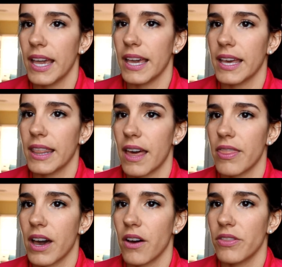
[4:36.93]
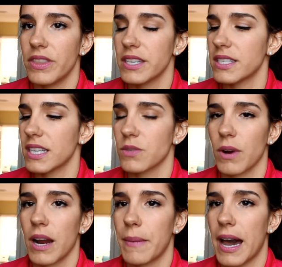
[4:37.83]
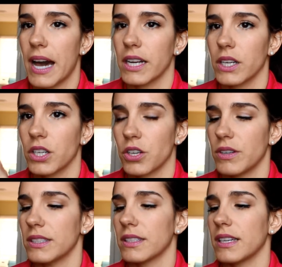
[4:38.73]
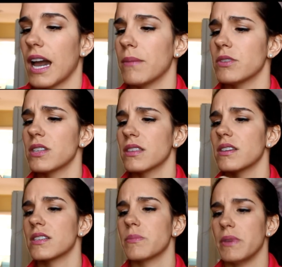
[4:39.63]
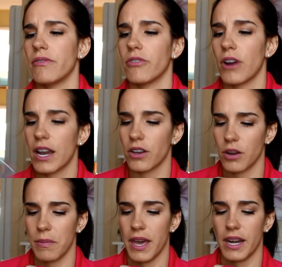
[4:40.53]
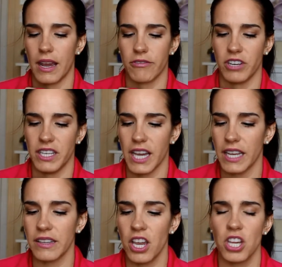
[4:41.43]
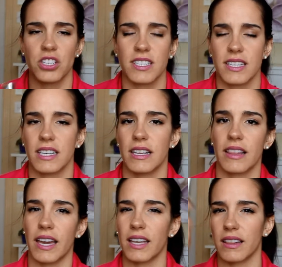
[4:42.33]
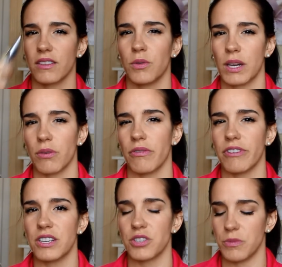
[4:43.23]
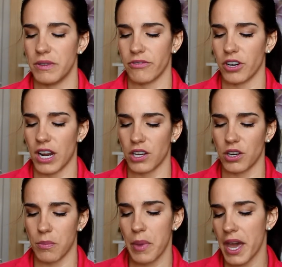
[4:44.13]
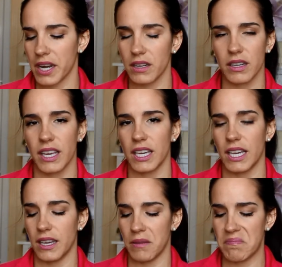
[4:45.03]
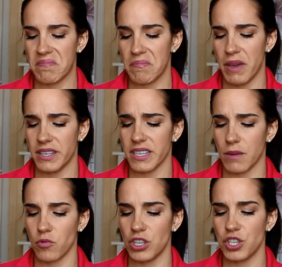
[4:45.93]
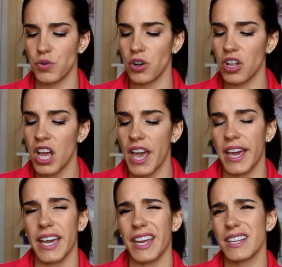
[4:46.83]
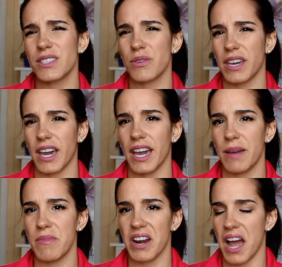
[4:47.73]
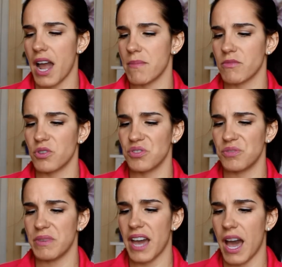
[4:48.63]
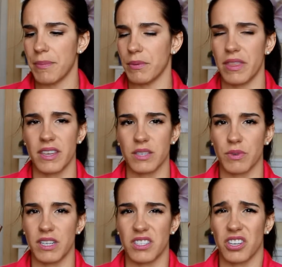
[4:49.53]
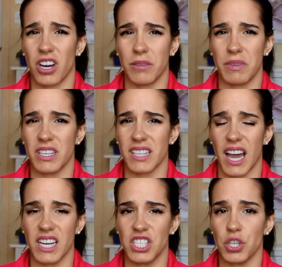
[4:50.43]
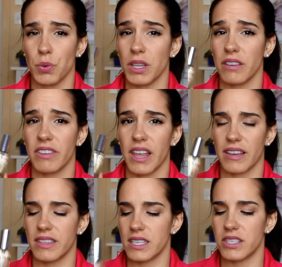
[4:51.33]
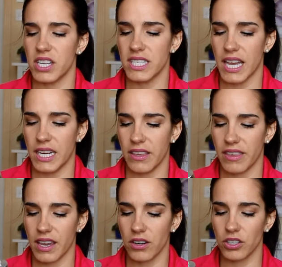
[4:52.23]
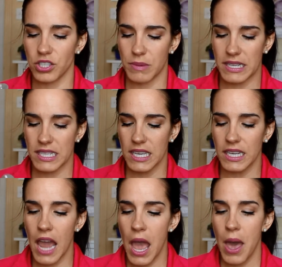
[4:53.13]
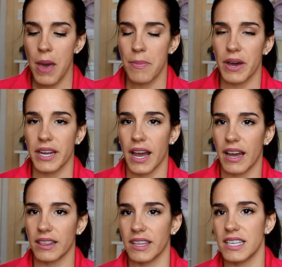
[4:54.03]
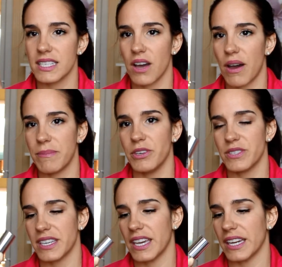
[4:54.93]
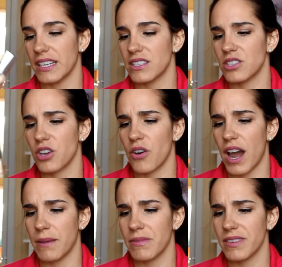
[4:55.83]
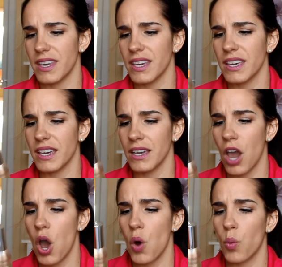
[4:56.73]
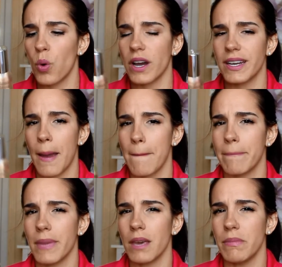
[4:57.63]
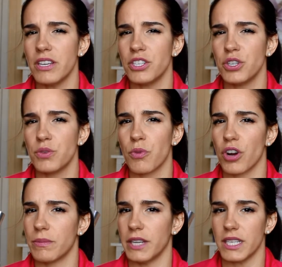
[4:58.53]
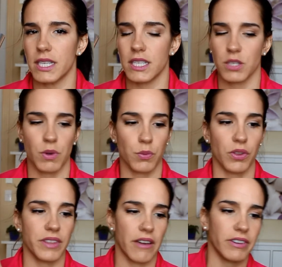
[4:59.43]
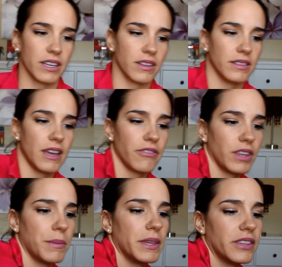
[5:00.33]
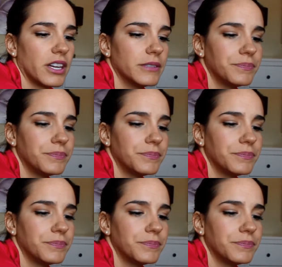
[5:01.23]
And now this is where I'm at currently. I'm using this before I go to bed every night, just as a like quick refresher before I go to bed and like a bedtime ritual. It is okay, but I'm going to be happy when this one is gone because I don't really feel like this does anything at all to my skin, but at least now I'm using it. So I'm thinking one, maybe two more updates, and this one will definitely be done.